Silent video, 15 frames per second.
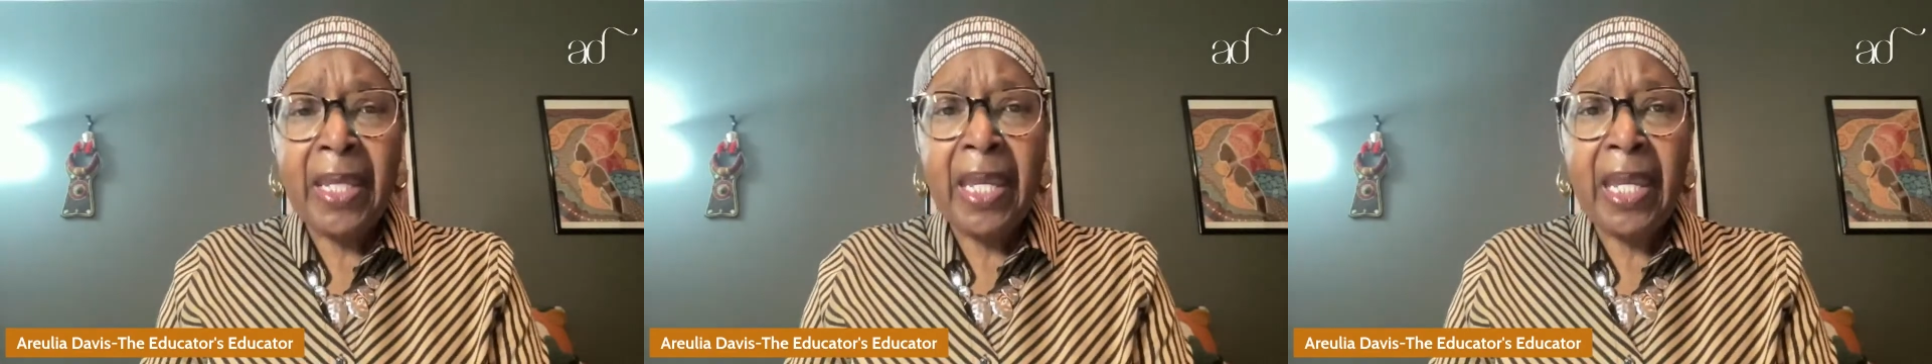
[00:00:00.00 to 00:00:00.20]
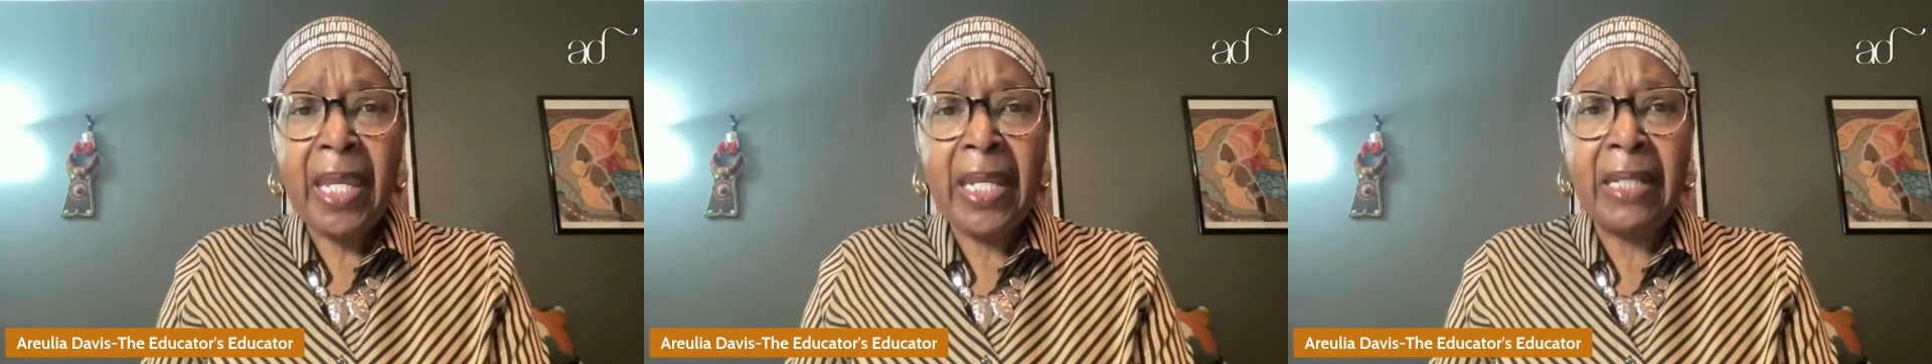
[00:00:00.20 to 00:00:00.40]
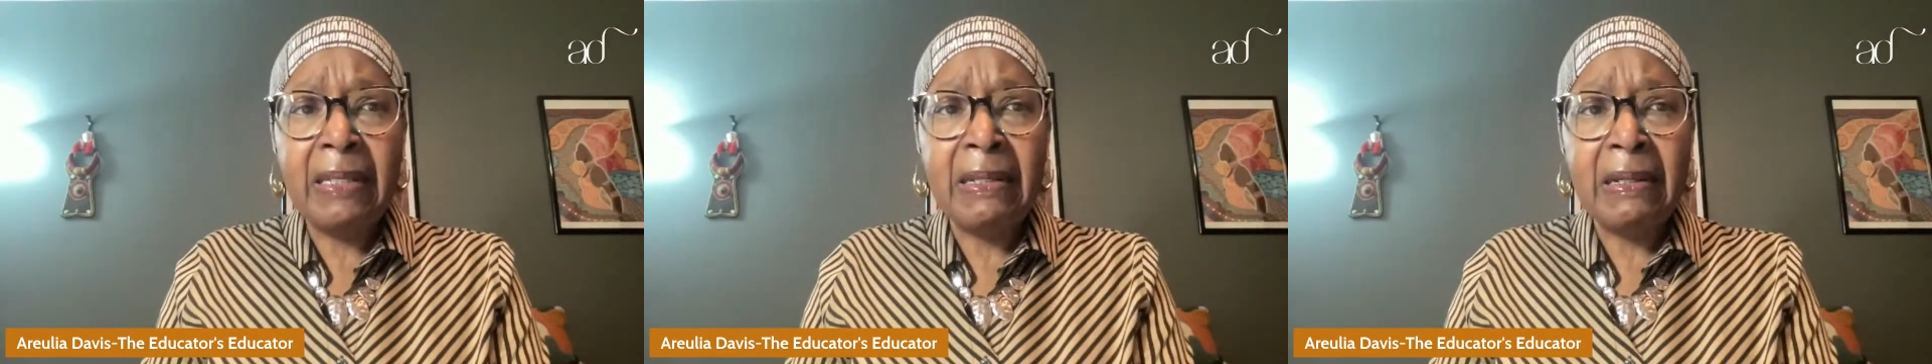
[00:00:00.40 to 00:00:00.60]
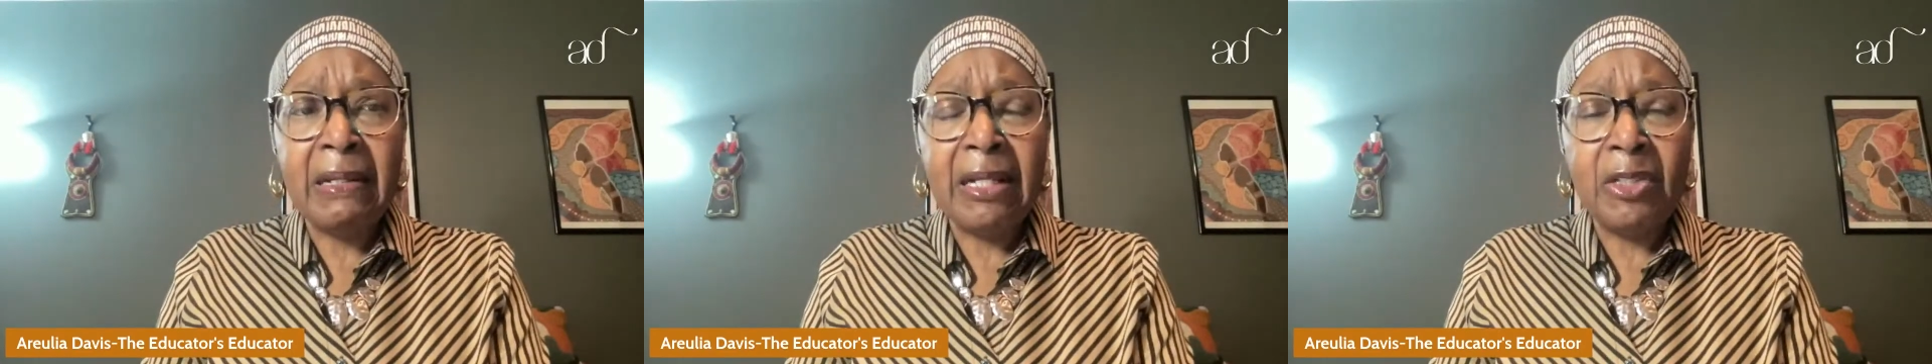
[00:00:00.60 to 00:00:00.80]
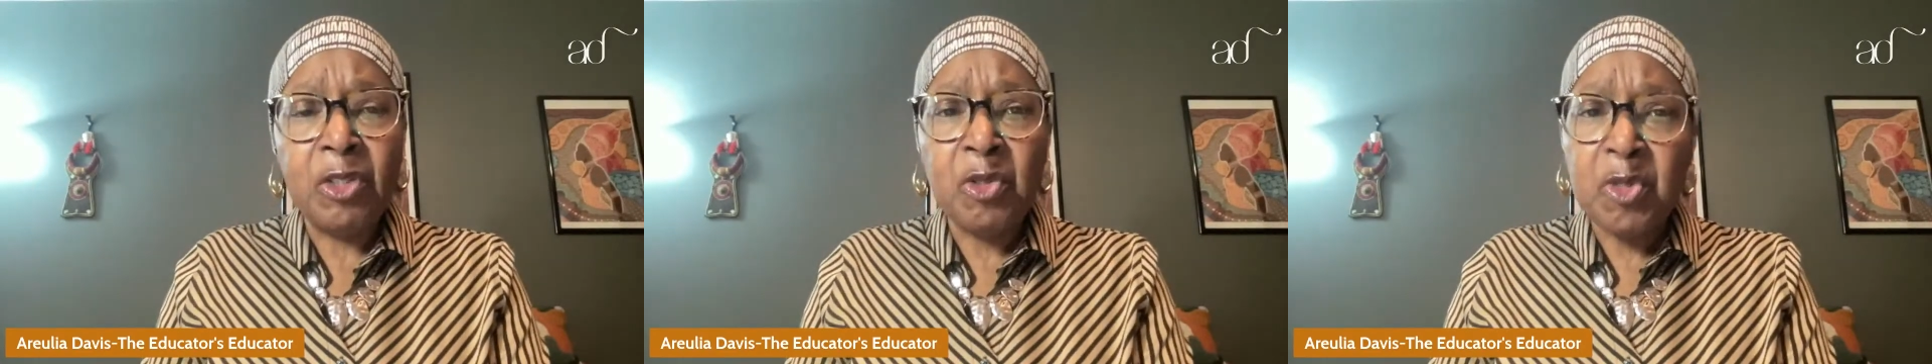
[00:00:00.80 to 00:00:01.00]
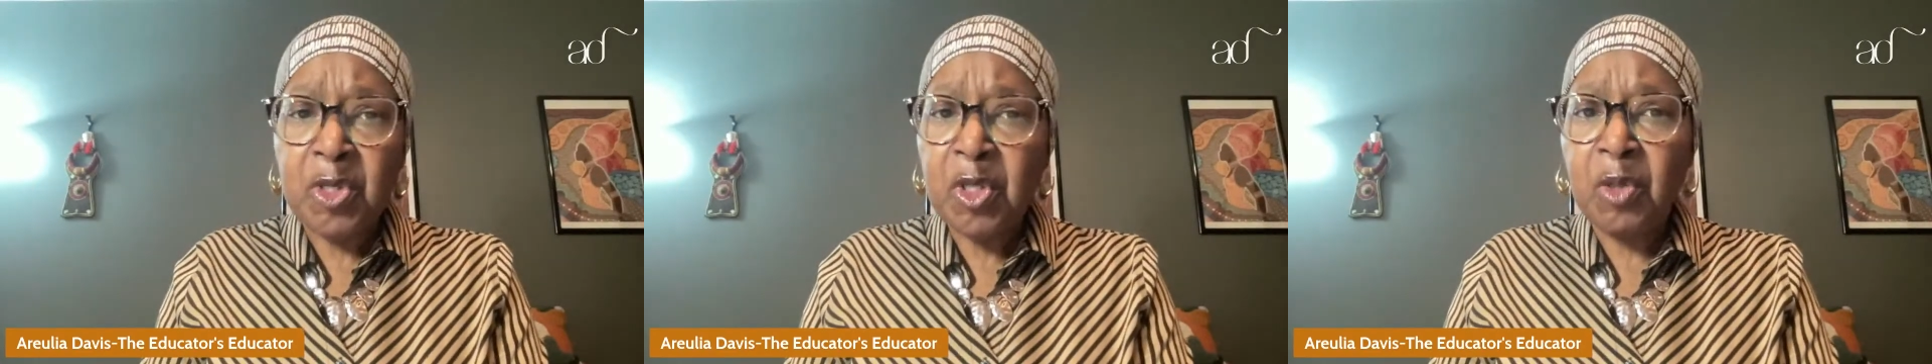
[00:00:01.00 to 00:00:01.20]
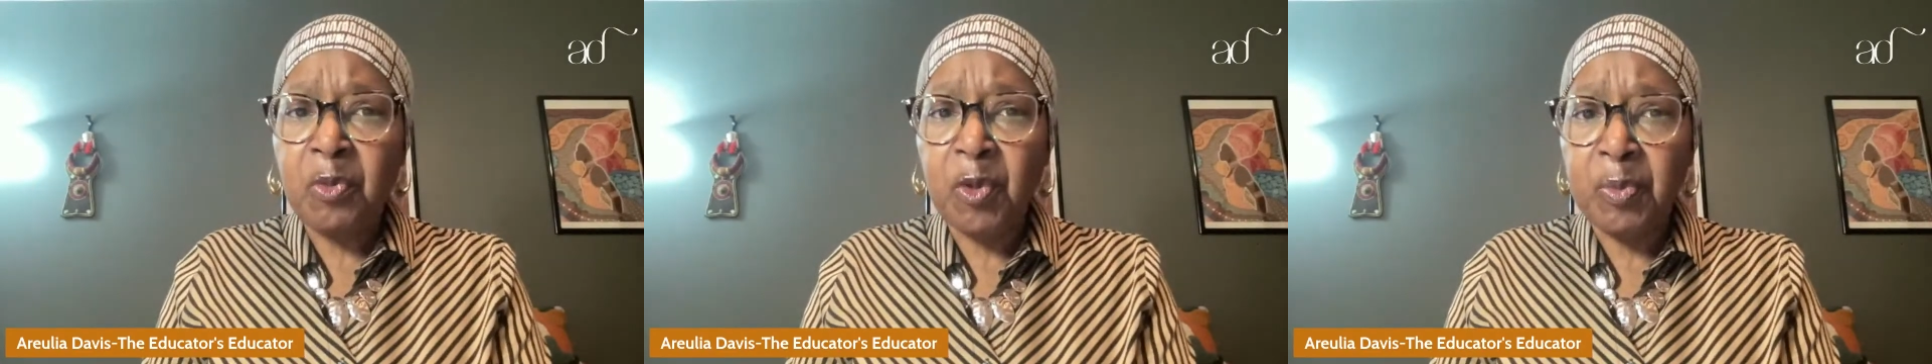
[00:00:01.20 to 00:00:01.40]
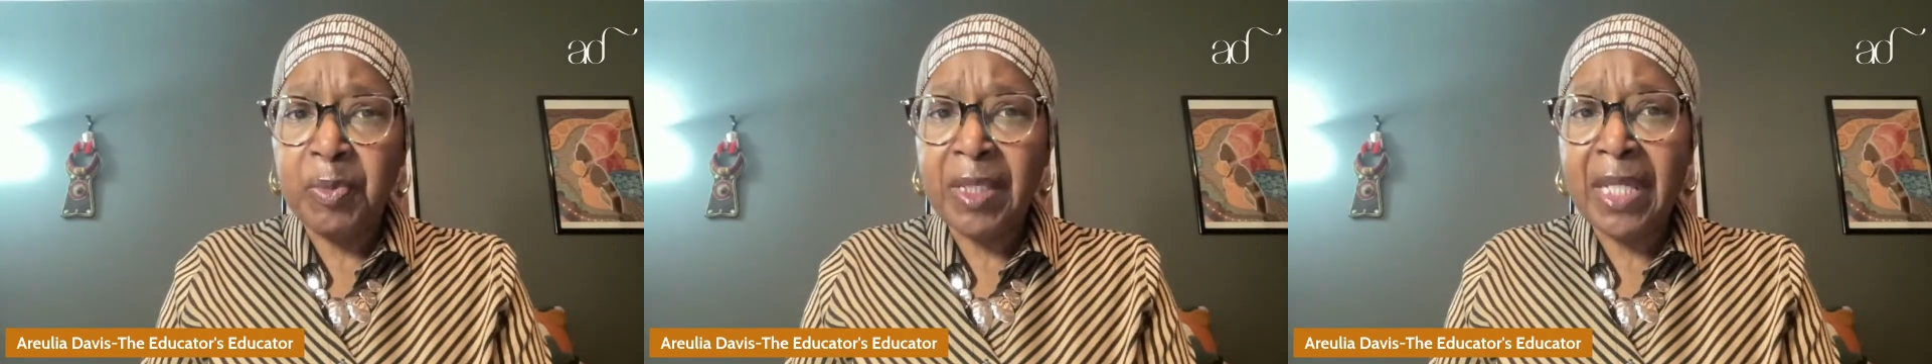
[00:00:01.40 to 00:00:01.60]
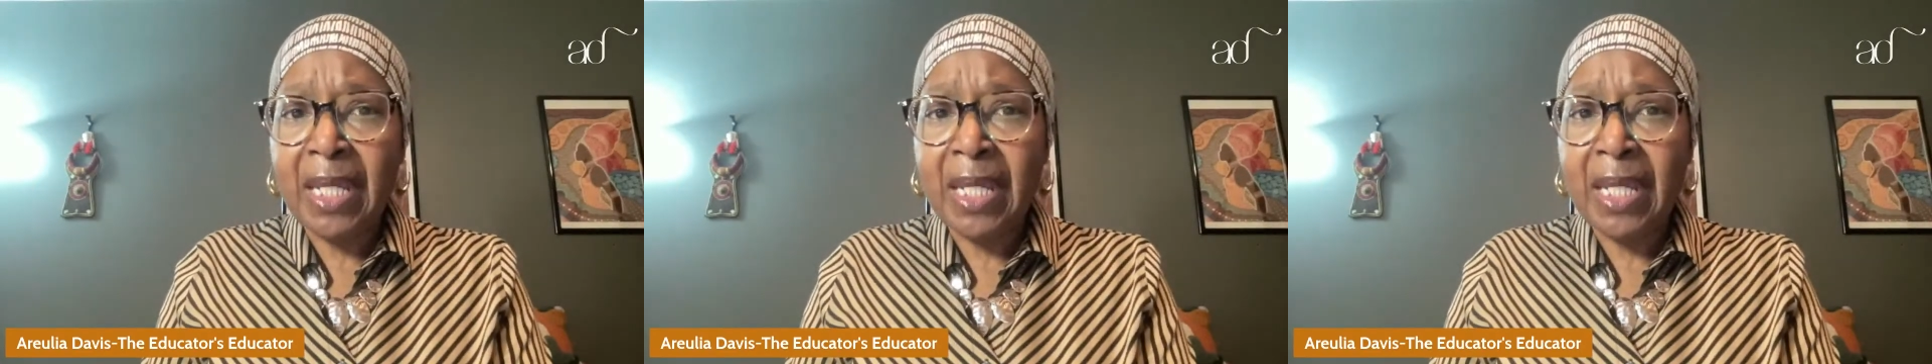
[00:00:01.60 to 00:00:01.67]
and you still will be